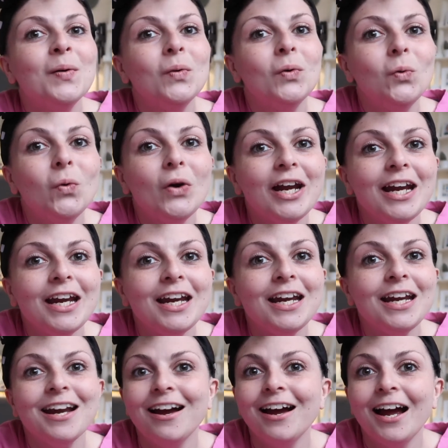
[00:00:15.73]

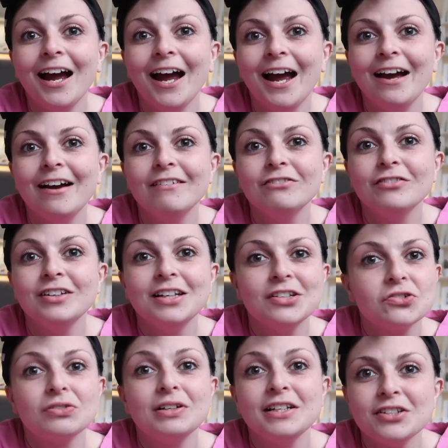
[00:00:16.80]
We have
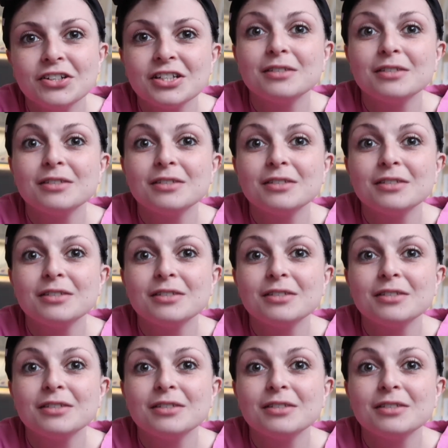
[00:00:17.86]
literally just